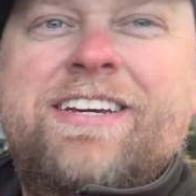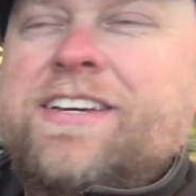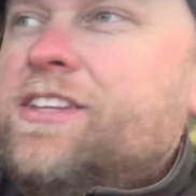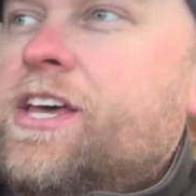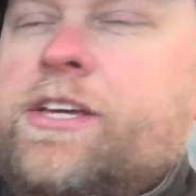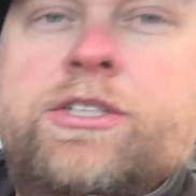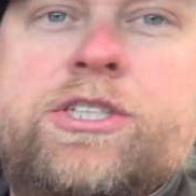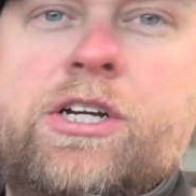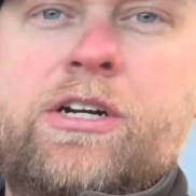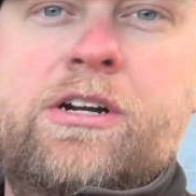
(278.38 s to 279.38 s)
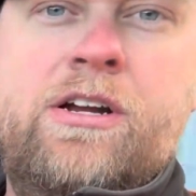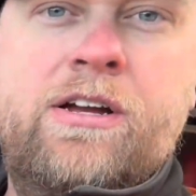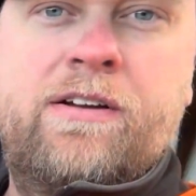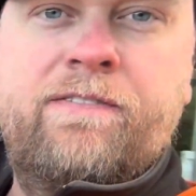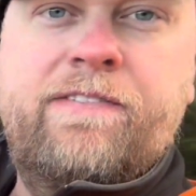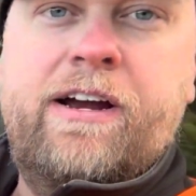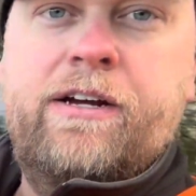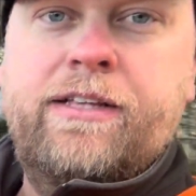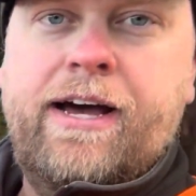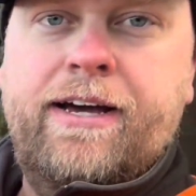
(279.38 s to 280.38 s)
David. Thank you, sir. Very
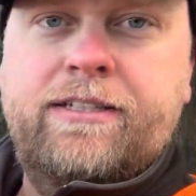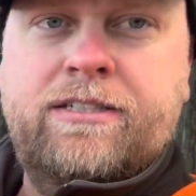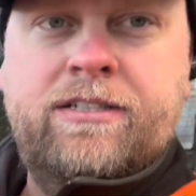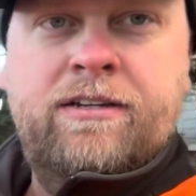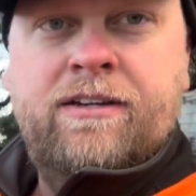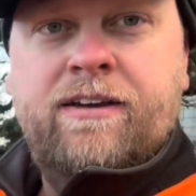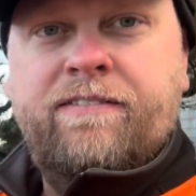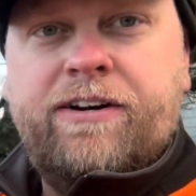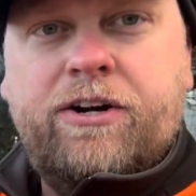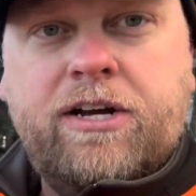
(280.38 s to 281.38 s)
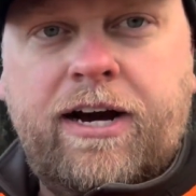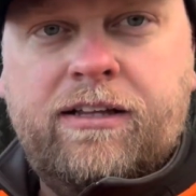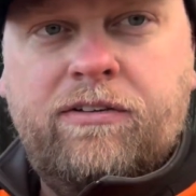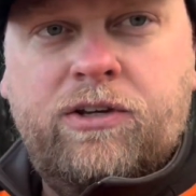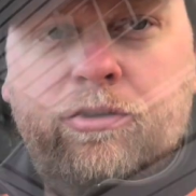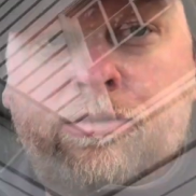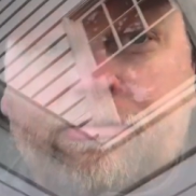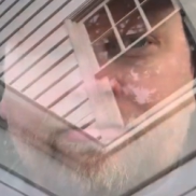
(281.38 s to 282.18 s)
nice. Very kind of you. Got the